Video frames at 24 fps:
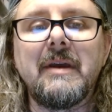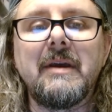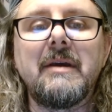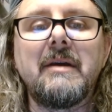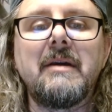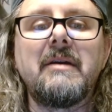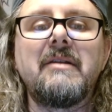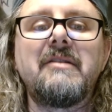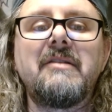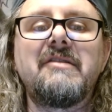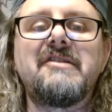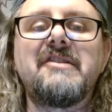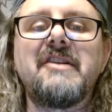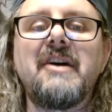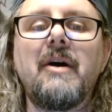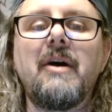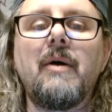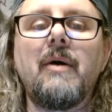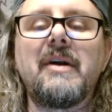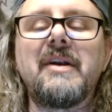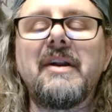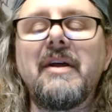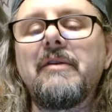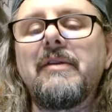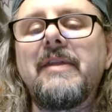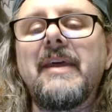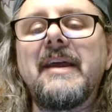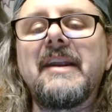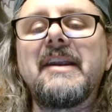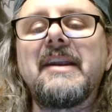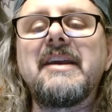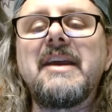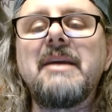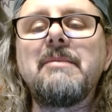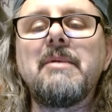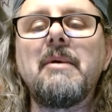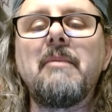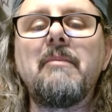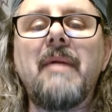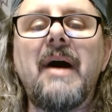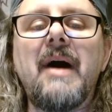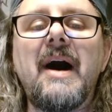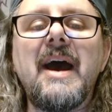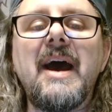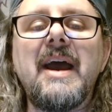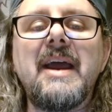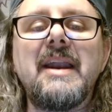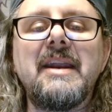So another thing to keep in
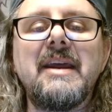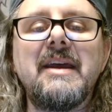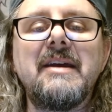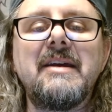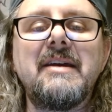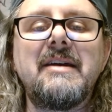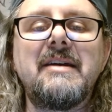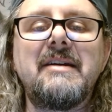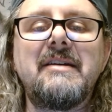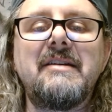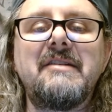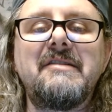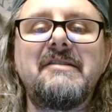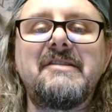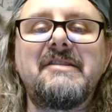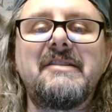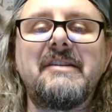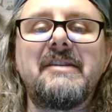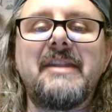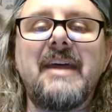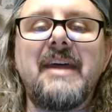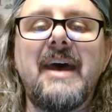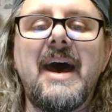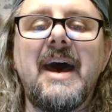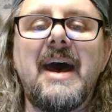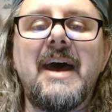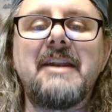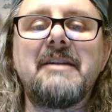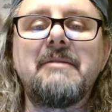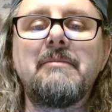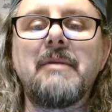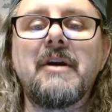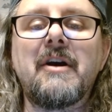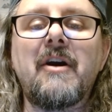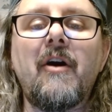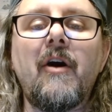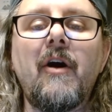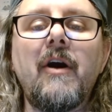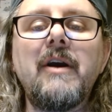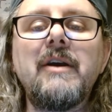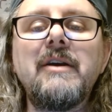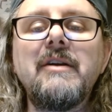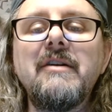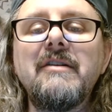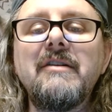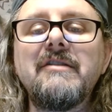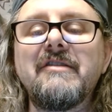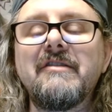mind is that Mecari
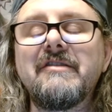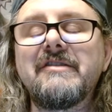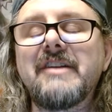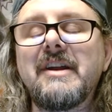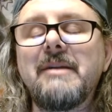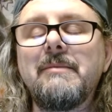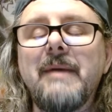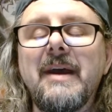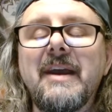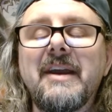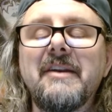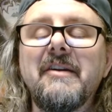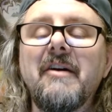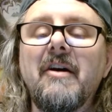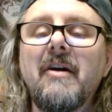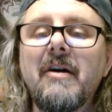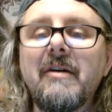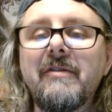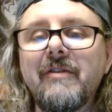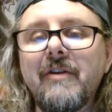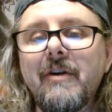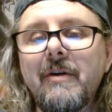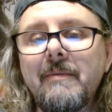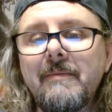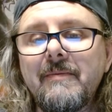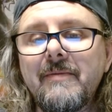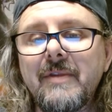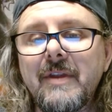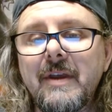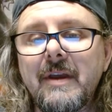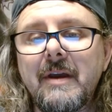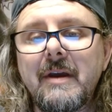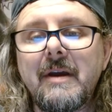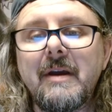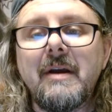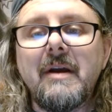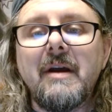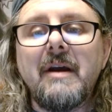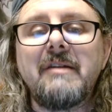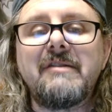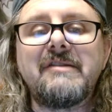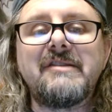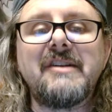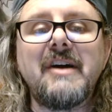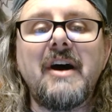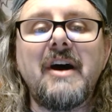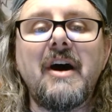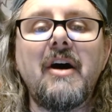users can make an offer.
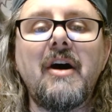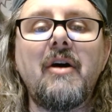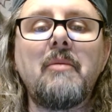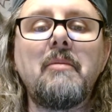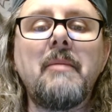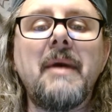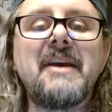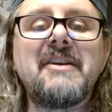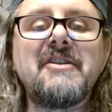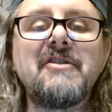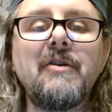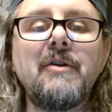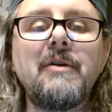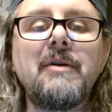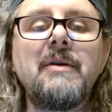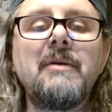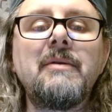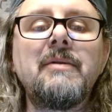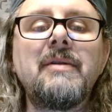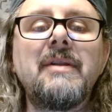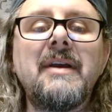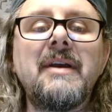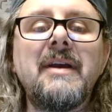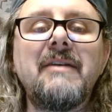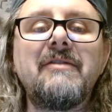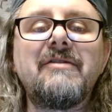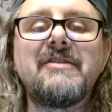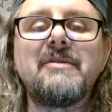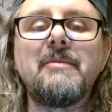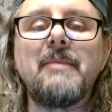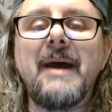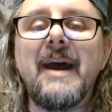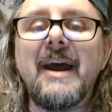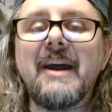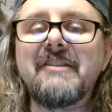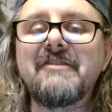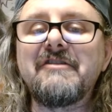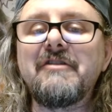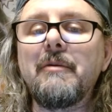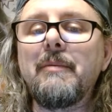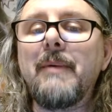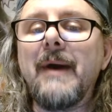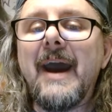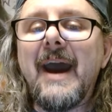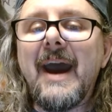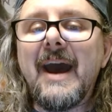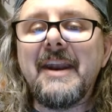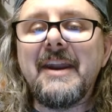So make sure you leave some extra
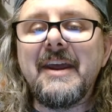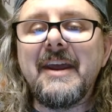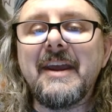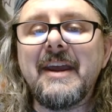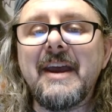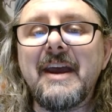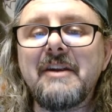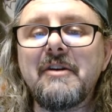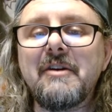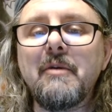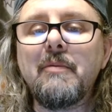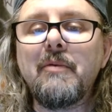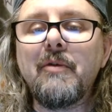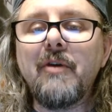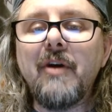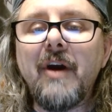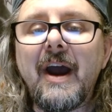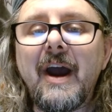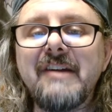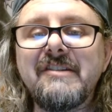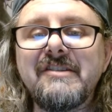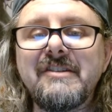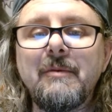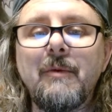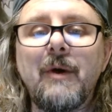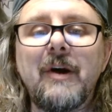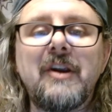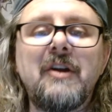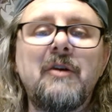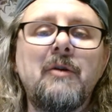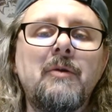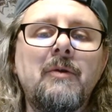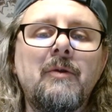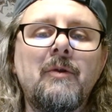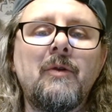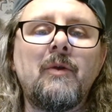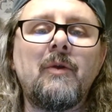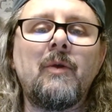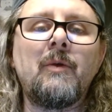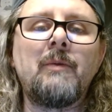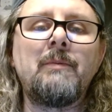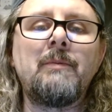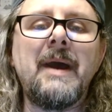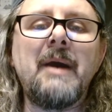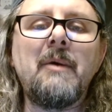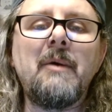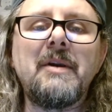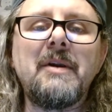padding in your price. You
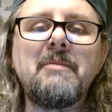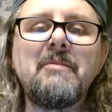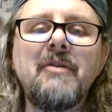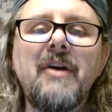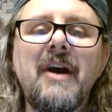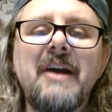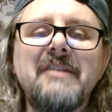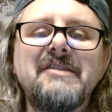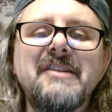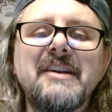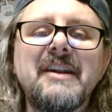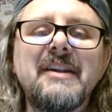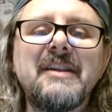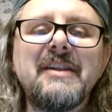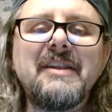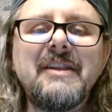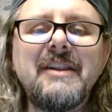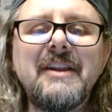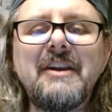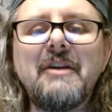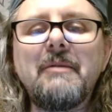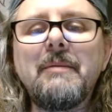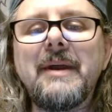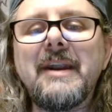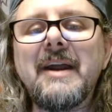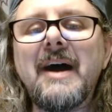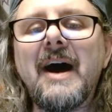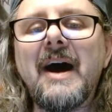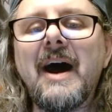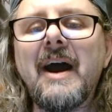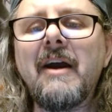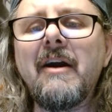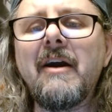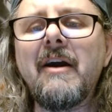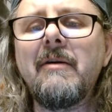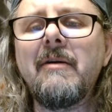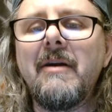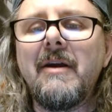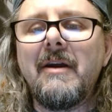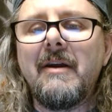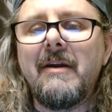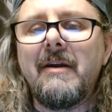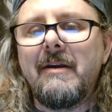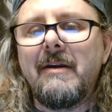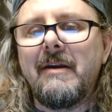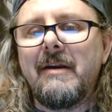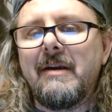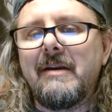may want to price it a little bit higher
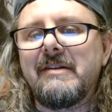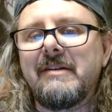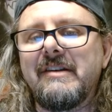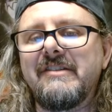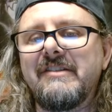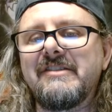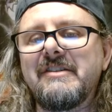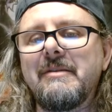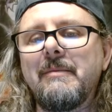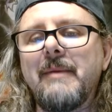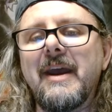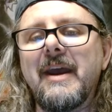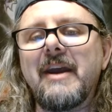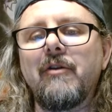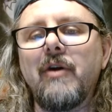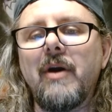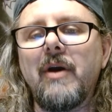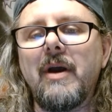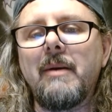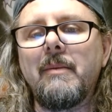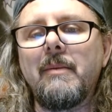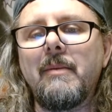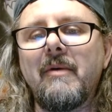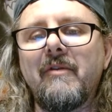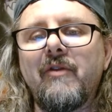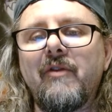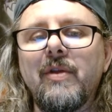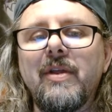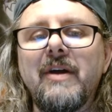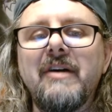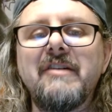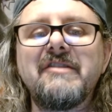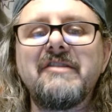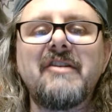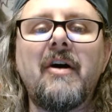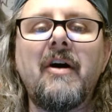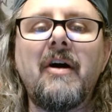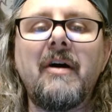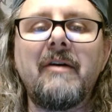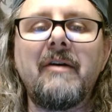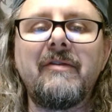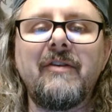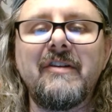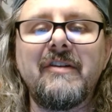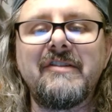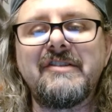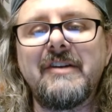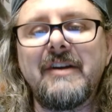just to make room for those
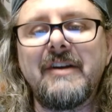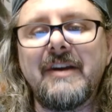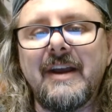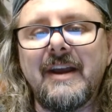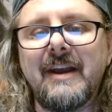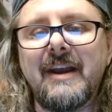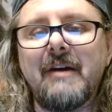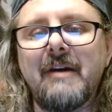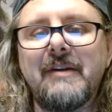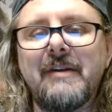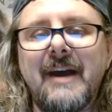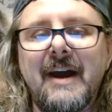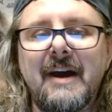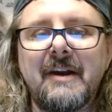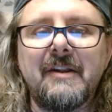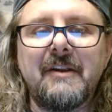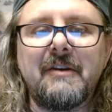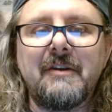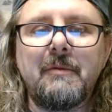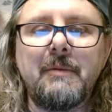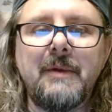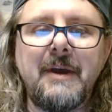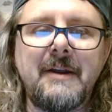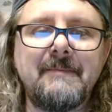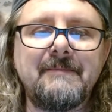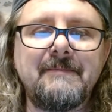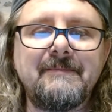offers so you can go down a little bit.